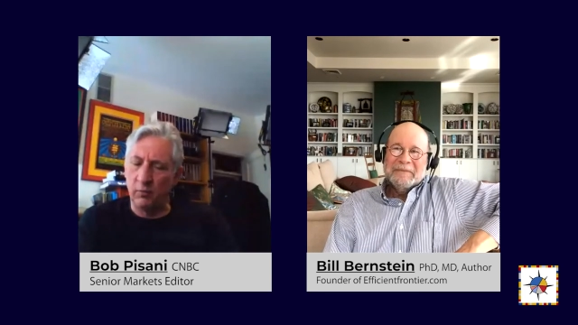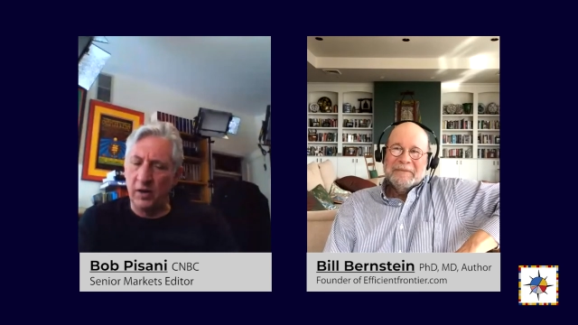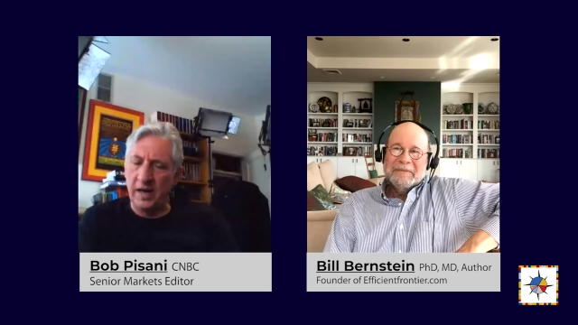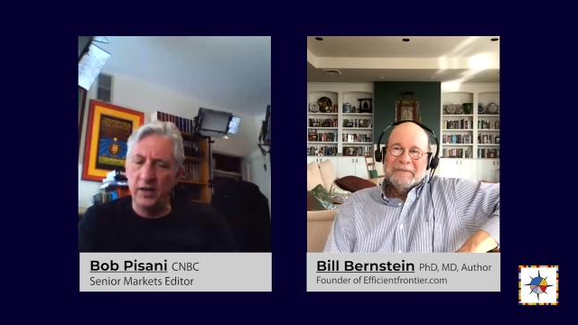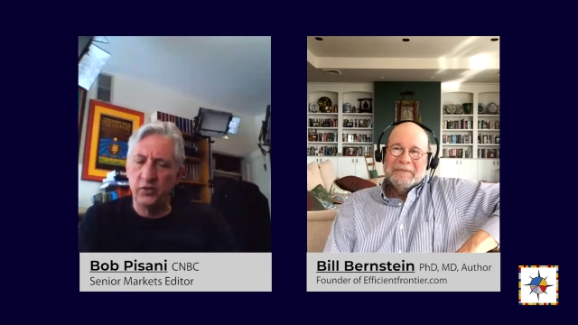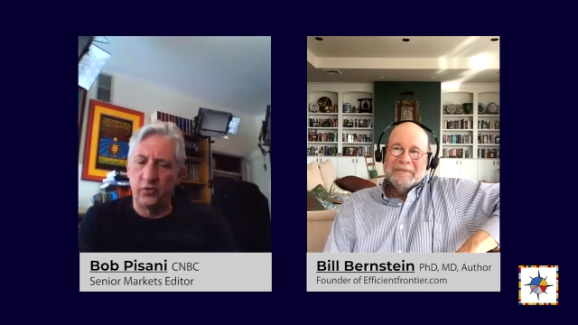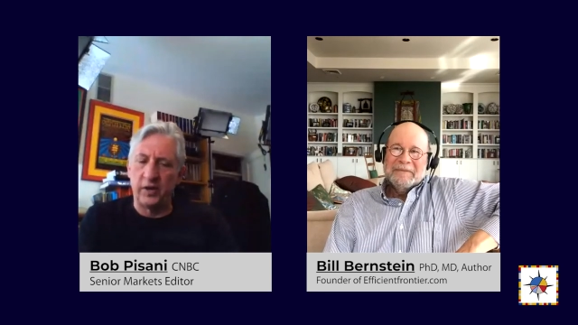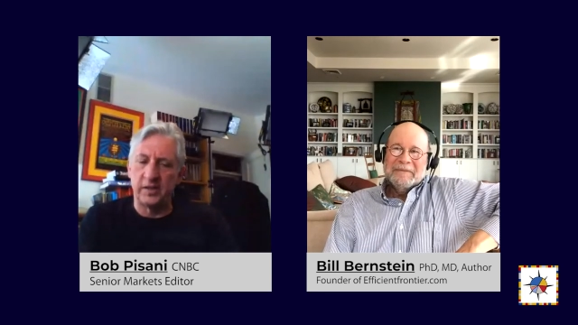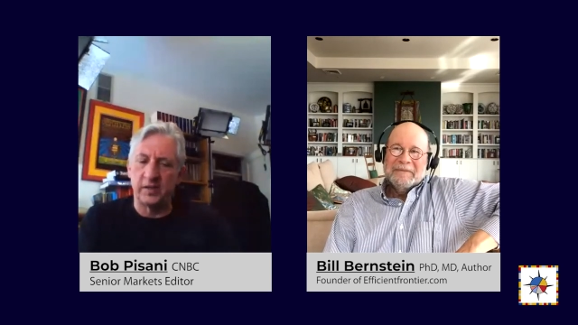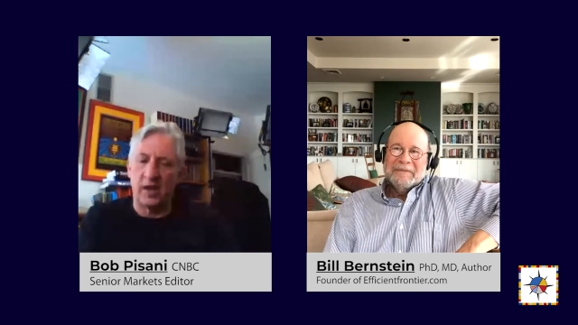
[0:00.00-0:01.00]
Speaker 1: ran a hedge
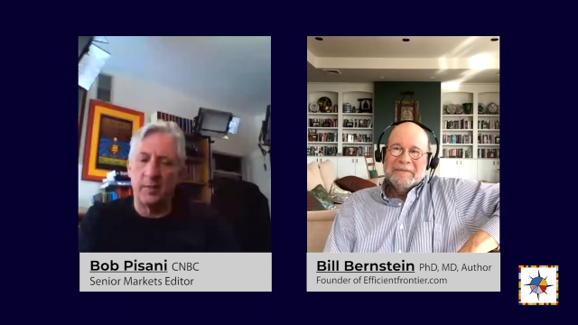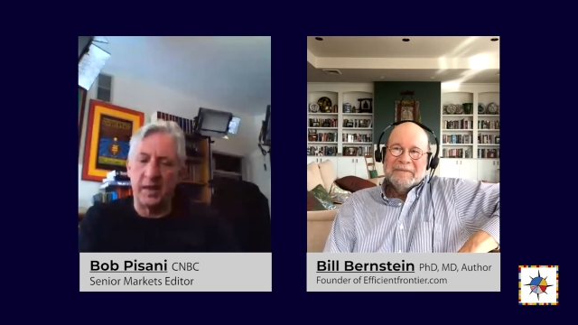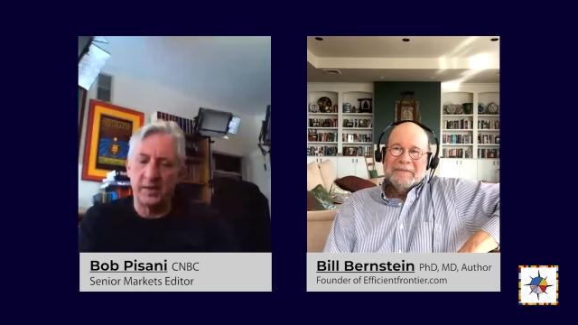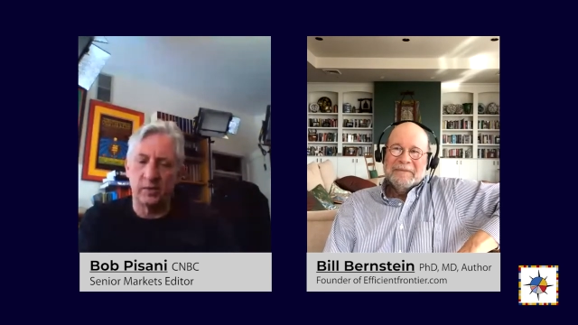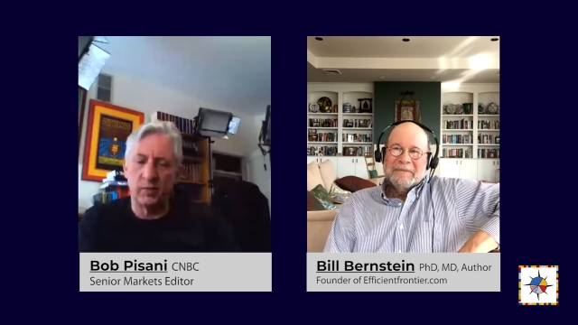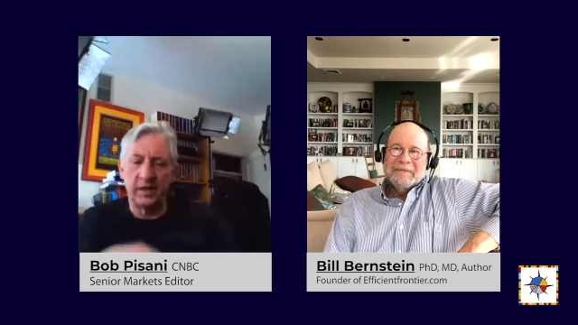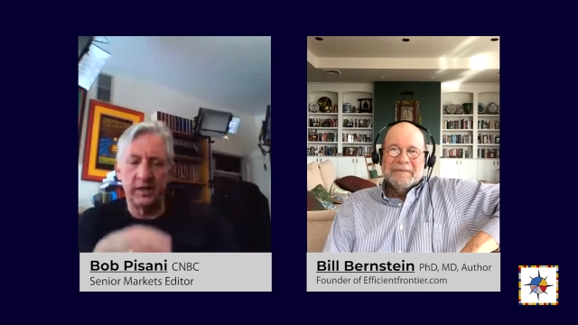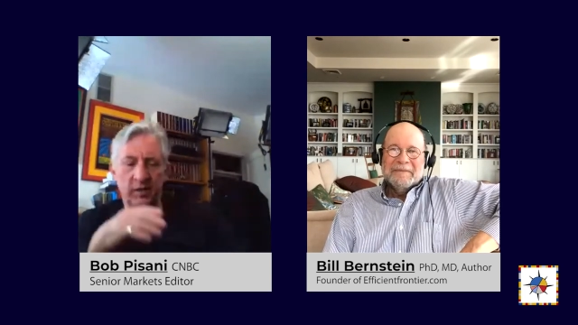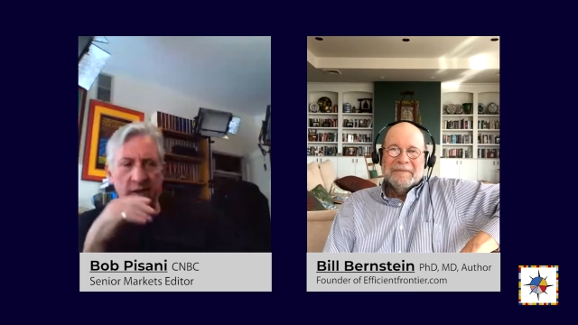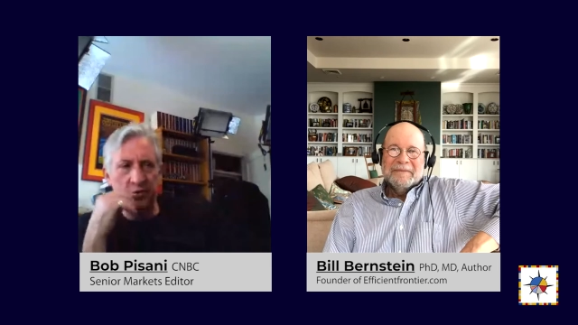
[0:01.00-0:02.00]
fund at the time, and he had some
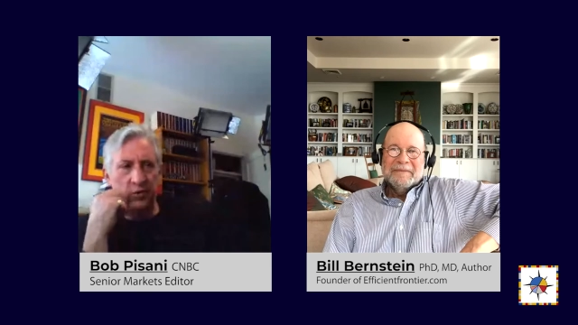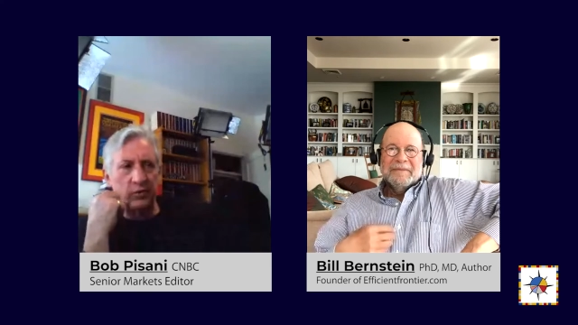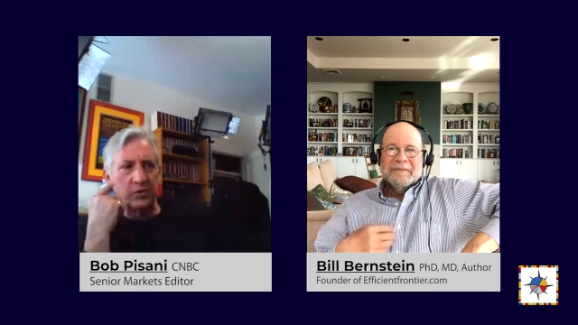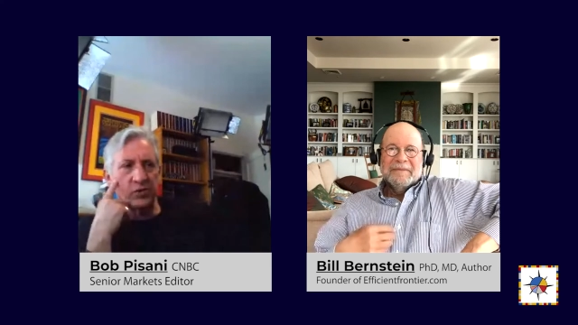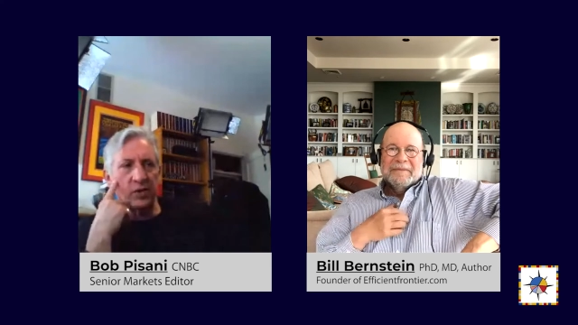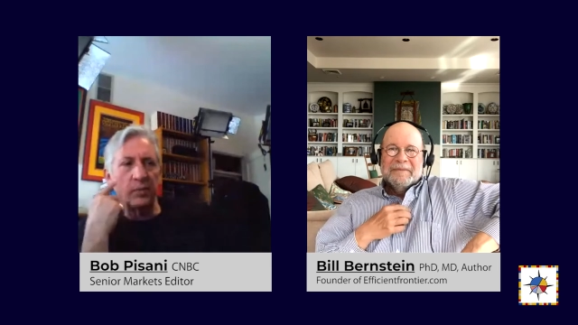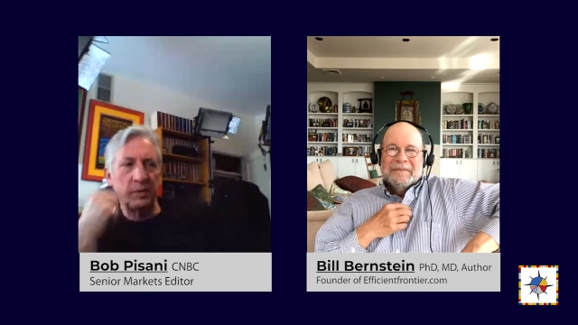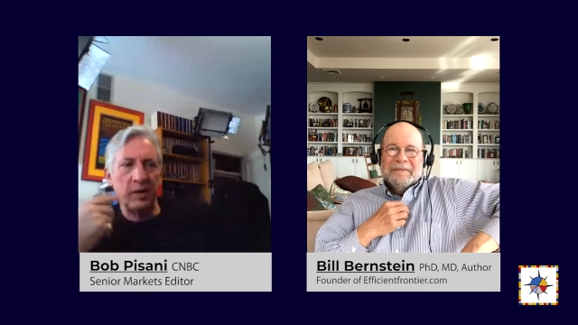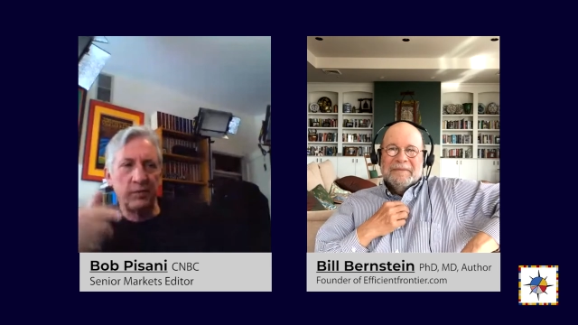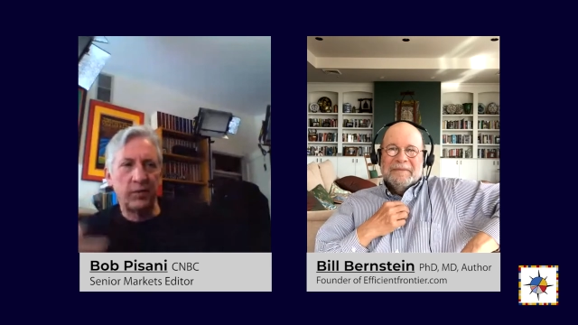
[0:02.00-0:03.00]
money in the hedge fund with his son.
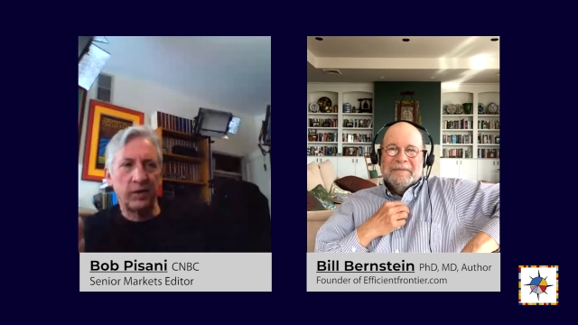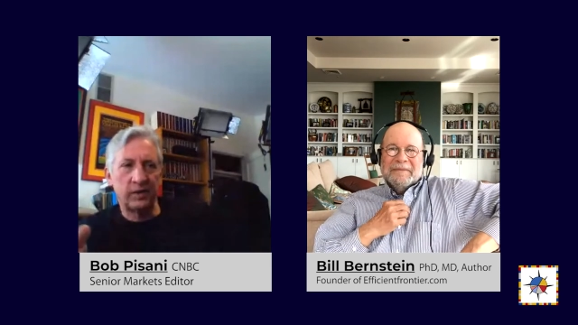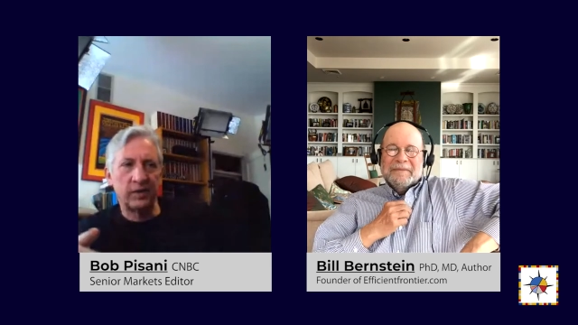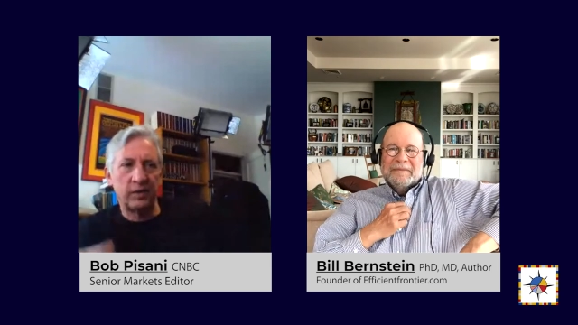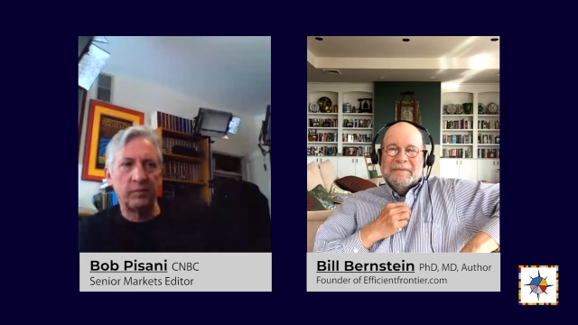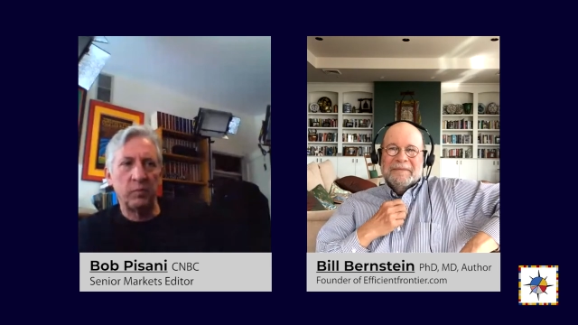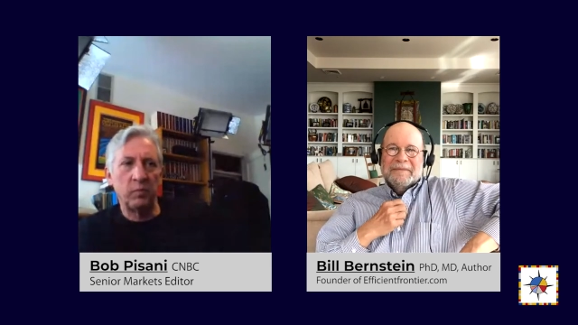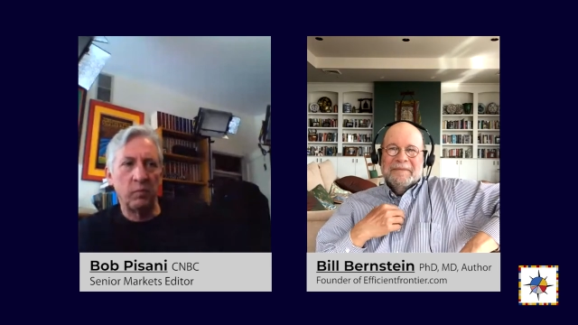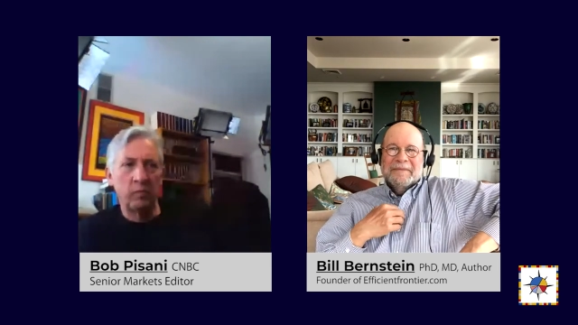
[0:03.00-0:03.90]
But he made it very clear. He,